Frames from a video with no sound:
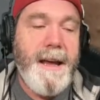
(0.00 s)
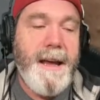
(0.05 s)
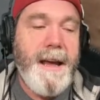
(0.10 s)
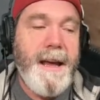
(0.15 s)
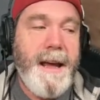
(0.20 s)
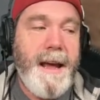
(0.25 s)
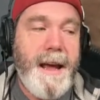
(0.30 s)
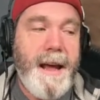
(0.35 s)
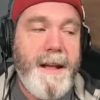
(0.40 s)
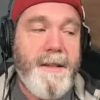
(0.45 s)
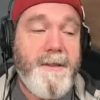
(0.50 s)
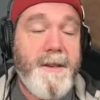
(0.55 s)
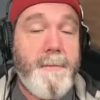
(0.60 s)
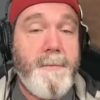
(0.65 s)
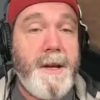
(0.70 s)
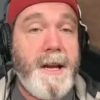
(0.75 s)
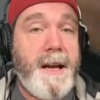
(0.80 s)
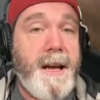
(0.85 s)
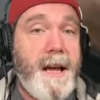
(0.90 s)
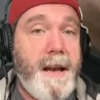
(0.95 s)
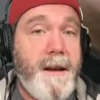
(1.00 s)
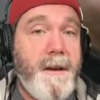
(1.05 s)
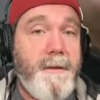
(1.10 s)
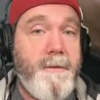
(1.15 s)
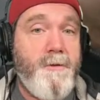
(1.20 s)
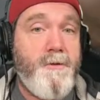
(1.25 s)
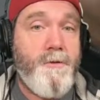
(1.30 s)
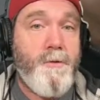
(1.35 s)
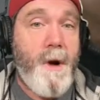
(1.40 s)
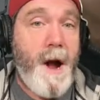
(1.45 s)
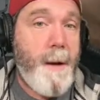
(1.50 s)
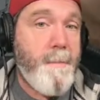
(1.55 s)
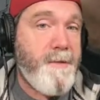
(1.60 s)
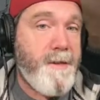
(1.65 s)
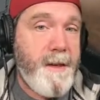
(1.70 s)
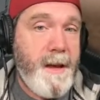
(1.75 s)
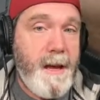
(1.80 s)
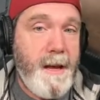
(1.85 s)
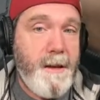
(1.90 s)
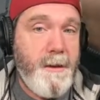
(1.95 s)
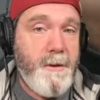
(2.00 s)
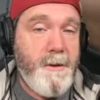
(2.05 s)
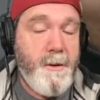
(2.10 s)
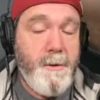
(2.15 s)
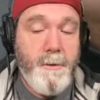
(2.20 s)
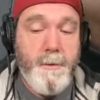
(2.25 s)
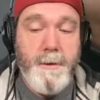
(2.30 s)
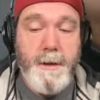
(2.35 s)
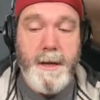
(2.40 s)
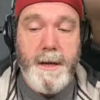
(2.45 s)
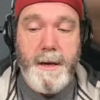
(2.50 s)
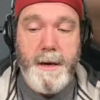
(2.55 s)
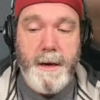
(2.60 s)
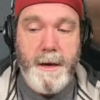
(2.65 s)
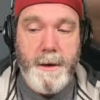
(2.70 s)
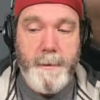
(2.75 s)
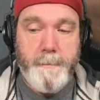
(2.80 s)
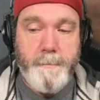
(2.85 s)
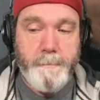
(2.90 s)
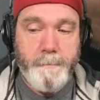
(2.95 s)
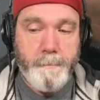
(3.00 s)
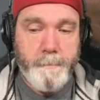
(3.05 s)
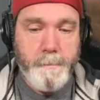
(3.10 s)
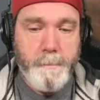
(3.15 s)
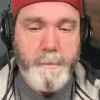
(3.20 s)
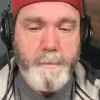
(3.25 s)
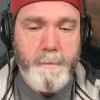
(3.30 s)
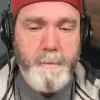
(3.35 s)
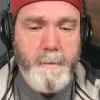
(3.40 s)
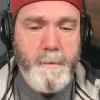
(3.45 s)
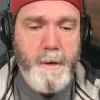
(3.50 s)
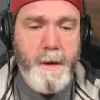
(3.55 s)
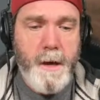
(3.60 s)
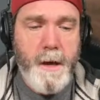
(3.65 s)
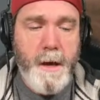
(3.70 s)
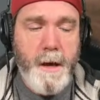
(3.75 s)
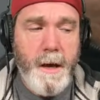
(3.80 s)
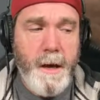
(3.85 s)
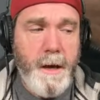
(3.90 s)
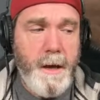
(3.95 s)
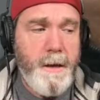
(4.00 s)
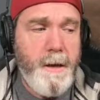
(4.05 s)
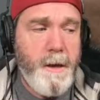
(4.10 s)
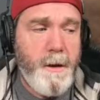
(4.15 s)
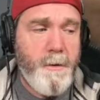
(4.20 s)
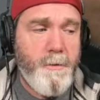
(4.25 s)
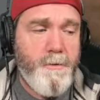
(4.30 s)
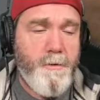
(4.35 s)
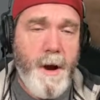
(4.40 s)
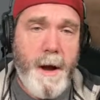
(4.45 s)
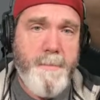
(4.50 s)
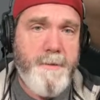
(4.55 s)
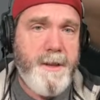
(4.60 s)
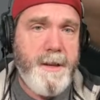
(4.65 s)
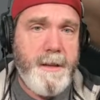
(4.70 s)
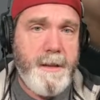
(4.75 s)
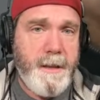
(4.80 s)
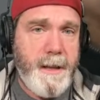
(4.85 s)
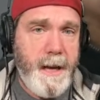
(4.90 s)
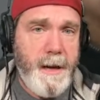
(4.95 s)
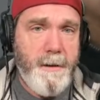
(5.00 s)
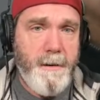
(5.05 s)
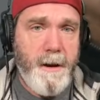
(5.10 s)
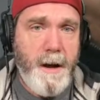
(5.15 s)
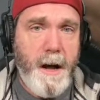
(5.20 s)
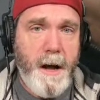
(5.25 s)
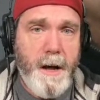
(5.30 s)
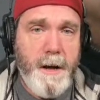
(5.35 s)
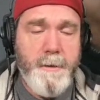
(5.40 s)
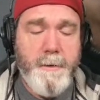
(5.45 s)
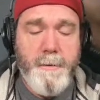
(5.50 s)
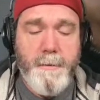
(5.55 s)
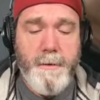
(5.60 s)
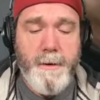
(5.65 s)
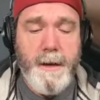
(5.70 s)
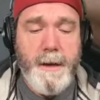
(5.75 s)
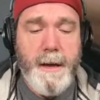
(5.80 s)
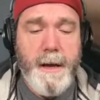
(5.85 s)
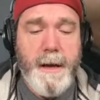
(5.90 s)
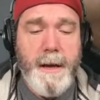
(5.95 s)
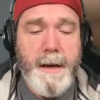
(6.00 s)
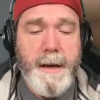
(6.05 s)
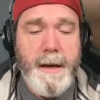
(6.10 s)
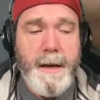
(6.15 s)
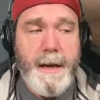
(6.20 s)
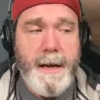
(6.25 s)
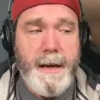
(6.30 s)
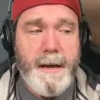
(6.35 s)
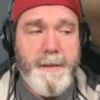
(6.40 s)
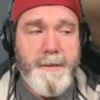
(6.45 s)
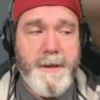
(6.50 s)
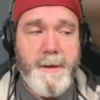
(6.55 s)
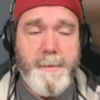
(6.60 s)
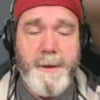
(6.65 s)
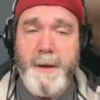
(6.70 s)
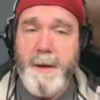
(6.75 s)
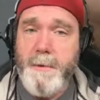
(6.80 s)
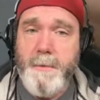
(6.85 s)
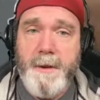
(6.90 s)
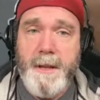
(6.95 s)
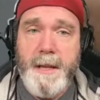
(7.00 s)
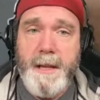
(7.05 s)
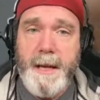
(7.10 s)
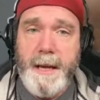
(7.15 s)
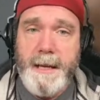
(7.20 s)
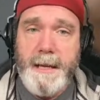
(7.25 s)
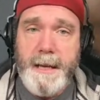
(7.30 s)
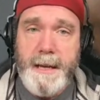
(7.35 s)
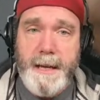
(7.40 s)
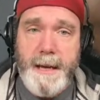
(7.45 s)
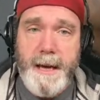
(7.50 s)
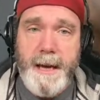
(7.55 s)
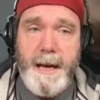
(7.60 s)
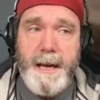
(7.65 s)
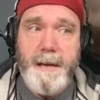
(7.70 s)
and something kind of drops into the, drops in later on through it, and it's something you'd really like to get,